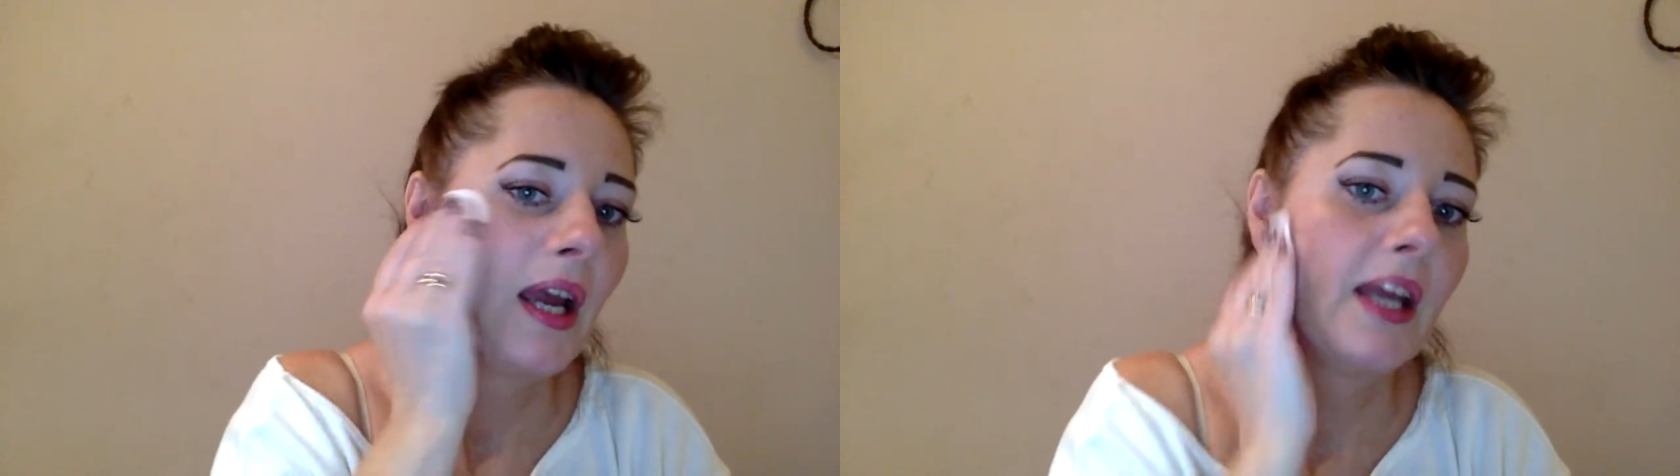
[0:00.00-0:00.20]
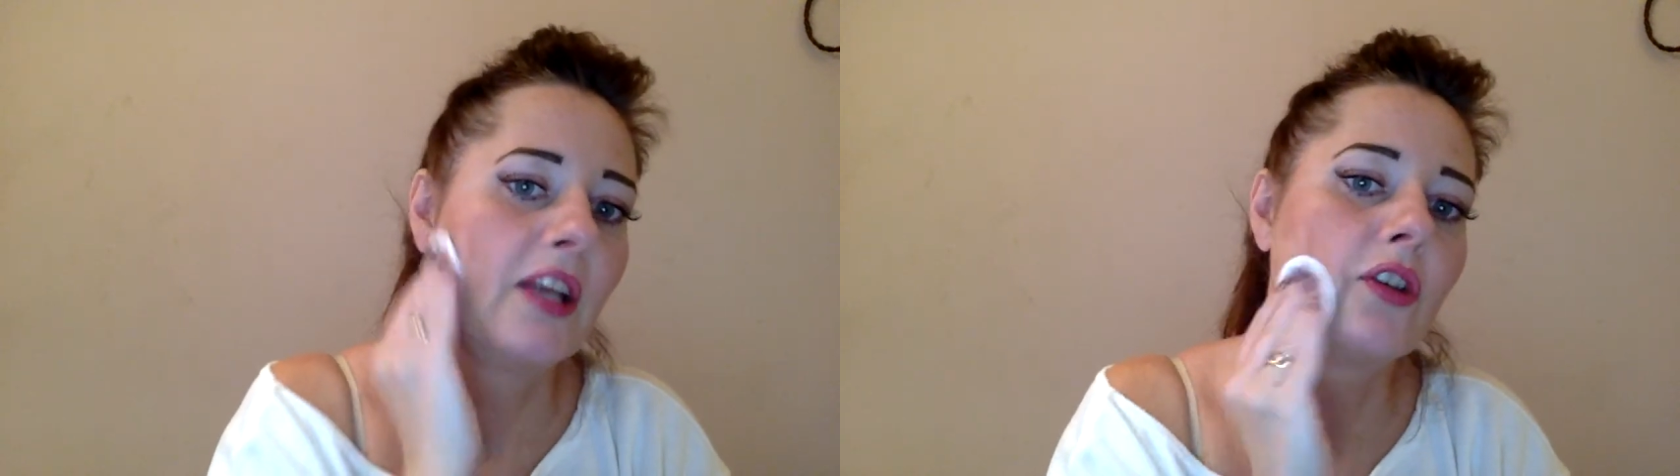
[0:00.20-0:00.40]

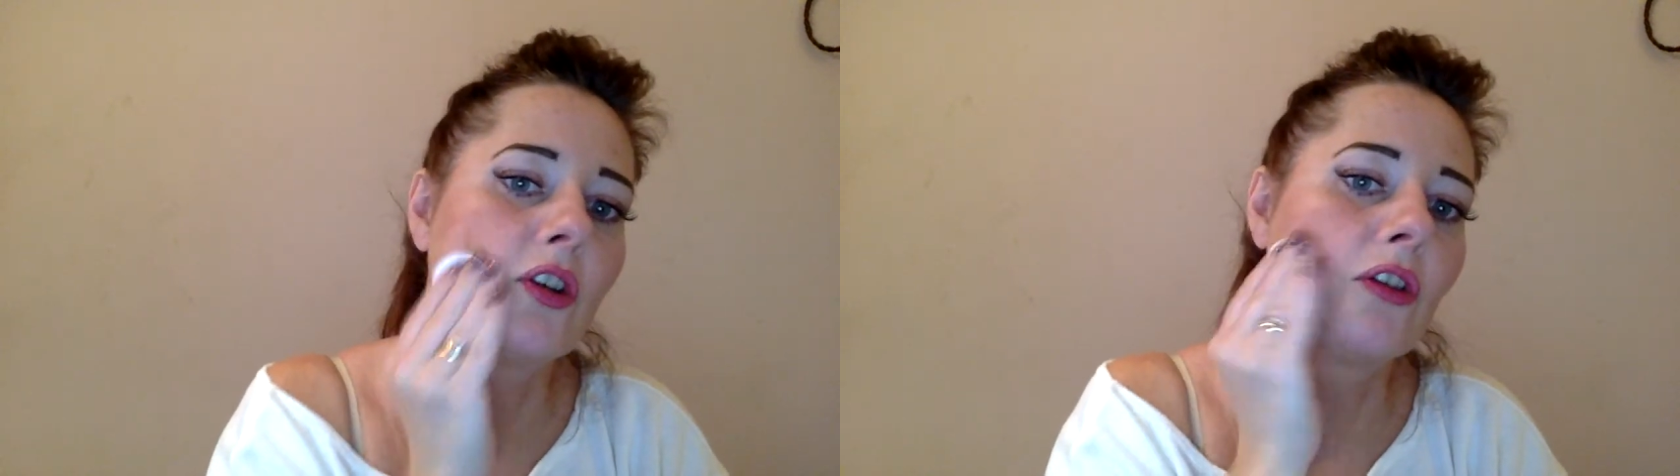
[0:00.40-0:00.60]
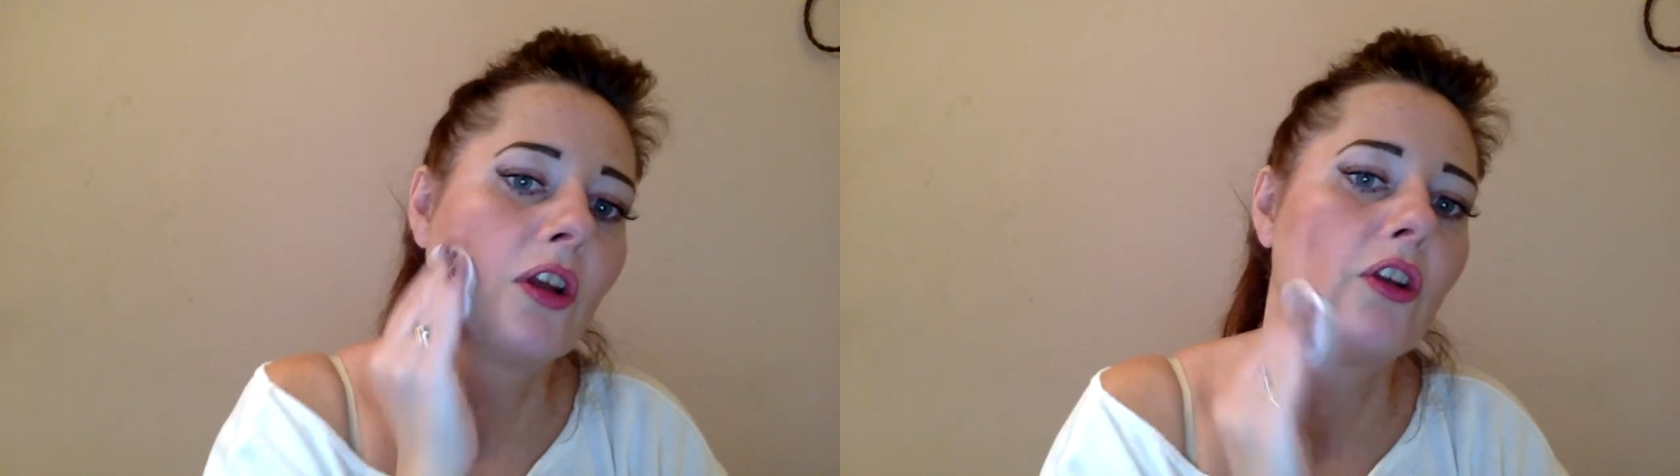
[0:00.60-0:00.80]
is
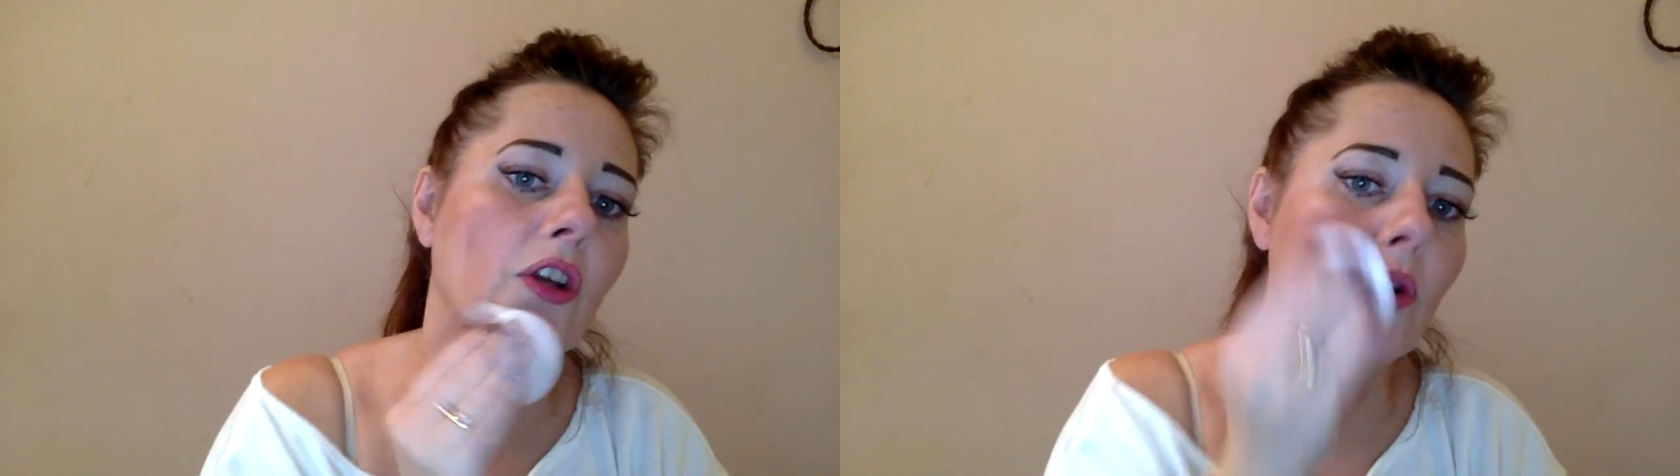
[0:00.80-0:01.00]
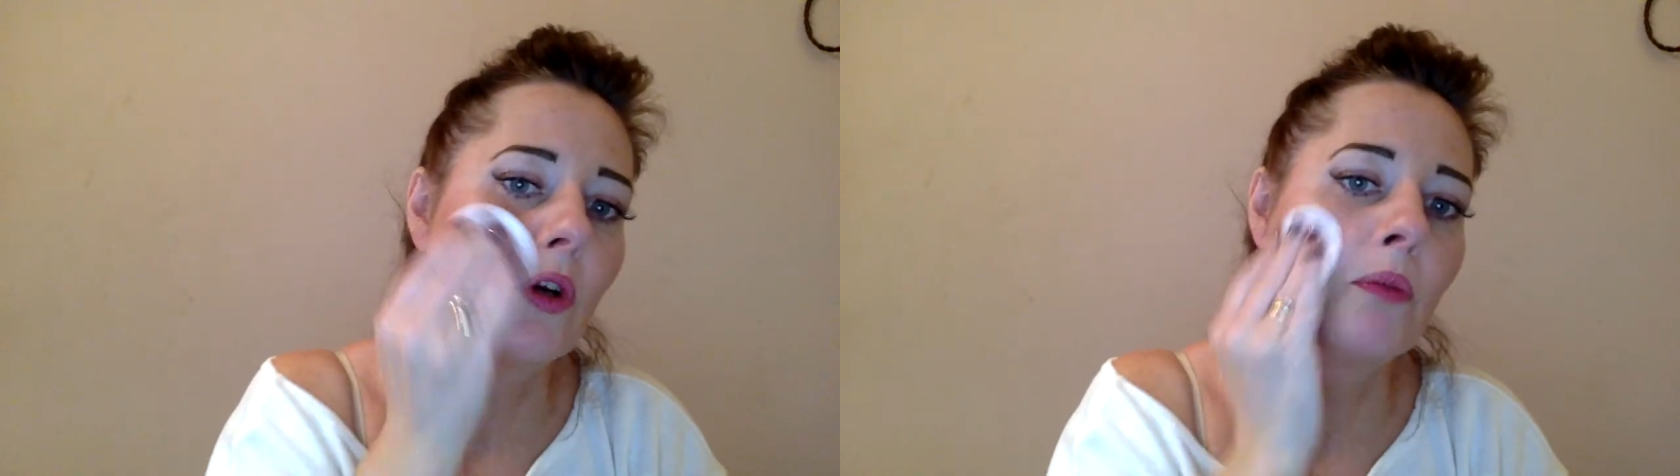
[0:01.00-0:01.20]
just so that
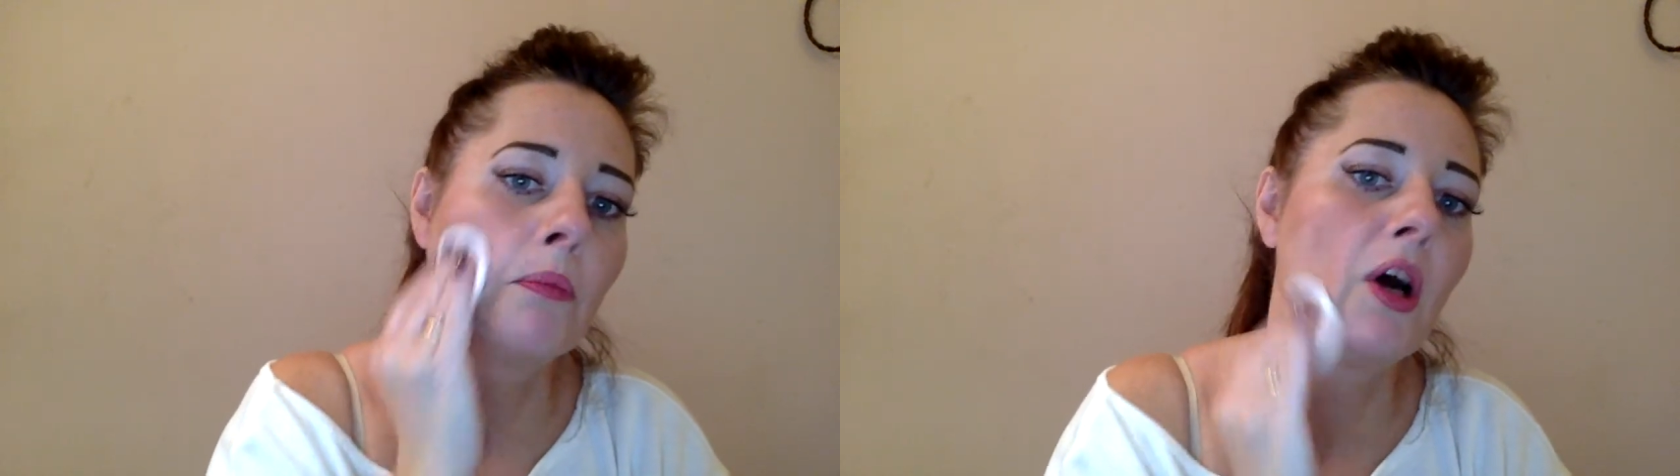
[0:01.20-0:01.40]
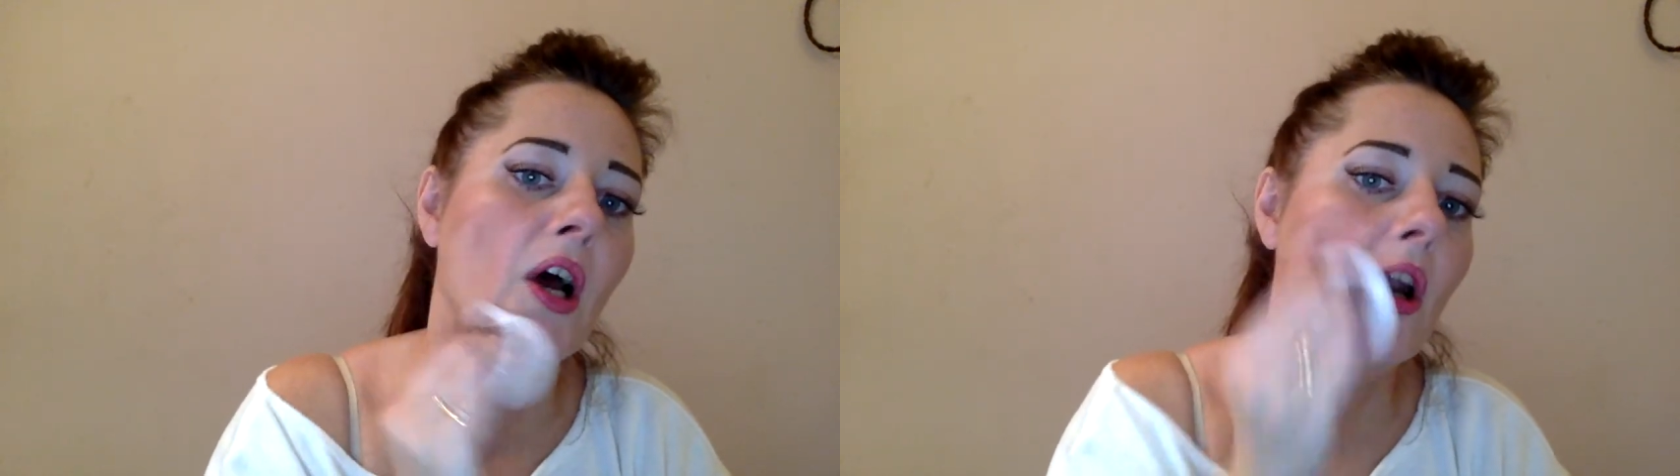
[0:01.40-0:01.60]
you can put a